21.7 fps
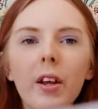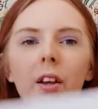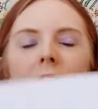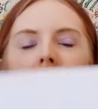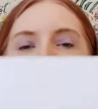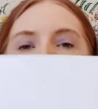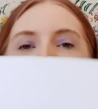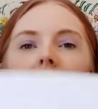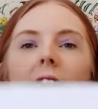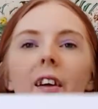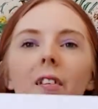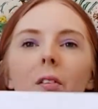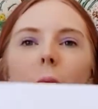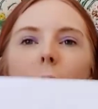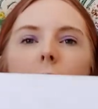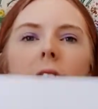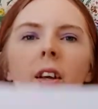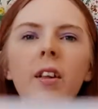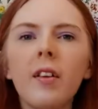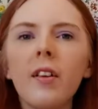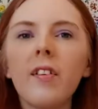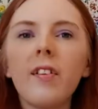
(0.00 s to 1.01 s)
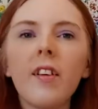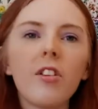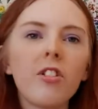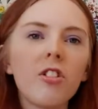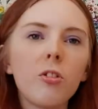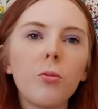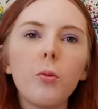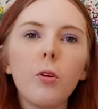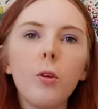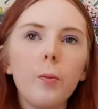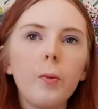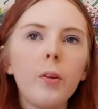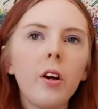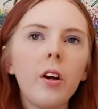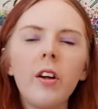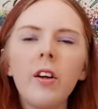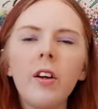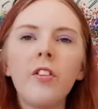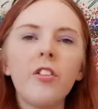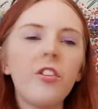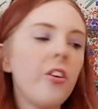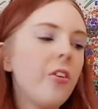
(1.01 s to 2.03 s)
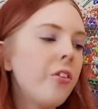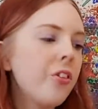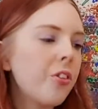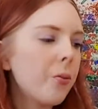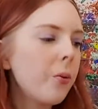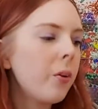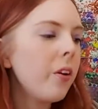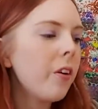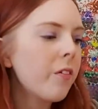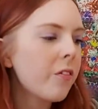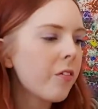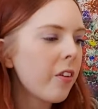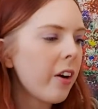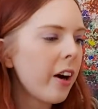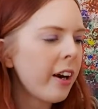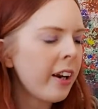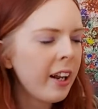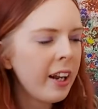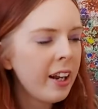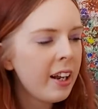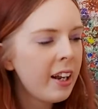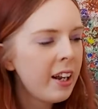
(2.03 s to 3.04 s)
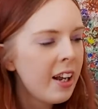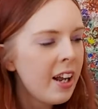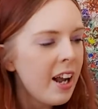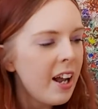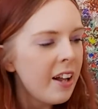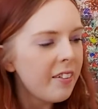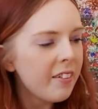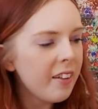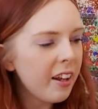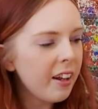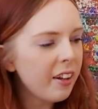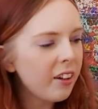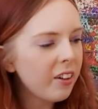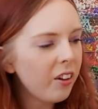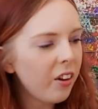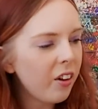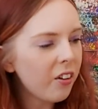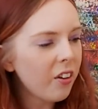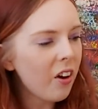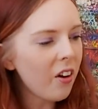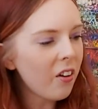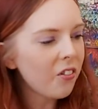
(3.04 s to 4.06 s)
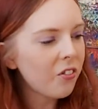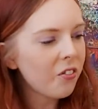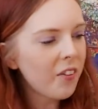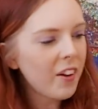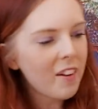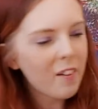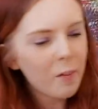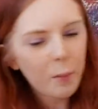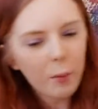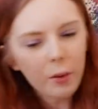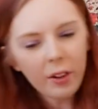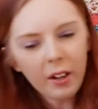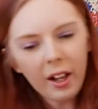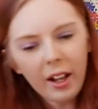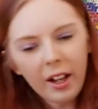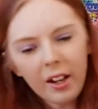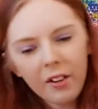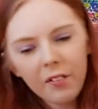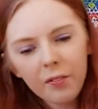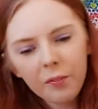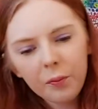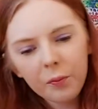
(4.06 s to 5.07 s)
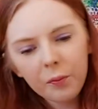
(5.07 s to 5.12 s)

So next week the session will be as usual on Friday, 10 o'clock on Facebook Live.